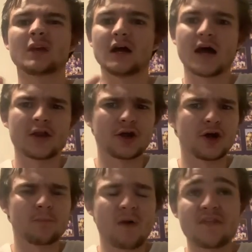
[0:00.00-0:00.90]
I don't
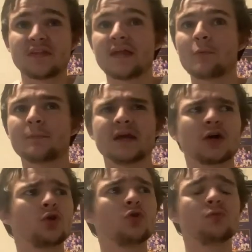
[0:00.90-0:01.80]
know. I think that would be
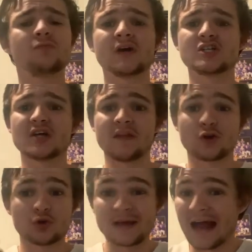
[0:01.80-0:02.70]
a cool feature
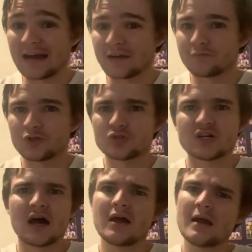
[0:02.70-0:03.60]
that could be added in
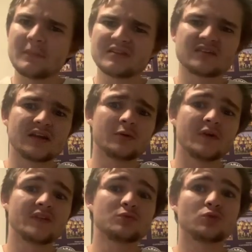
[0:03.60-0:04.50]
future. But let's get into
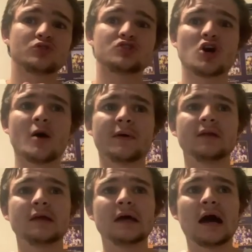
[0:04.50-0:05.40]
it. This will
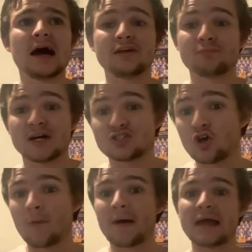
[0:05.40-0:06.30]
determine uh, if my
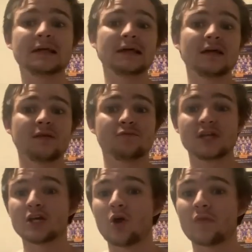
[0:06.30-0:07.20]
top 8
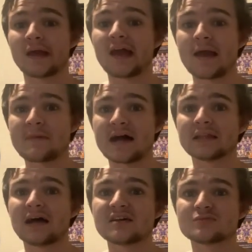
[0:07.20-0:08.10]
video that came
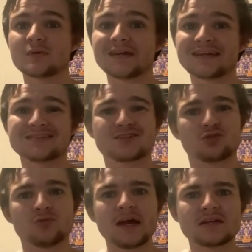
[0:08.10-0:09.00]
out last week is
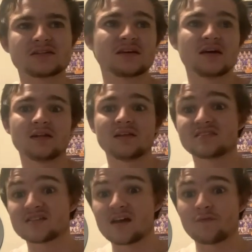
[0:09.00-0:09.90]
correct.
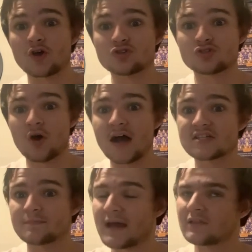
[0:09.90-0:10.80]
Let's see if those
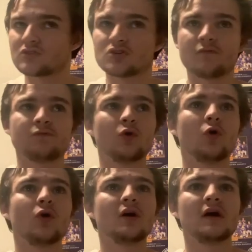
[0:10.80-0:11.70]
Knights make the top 4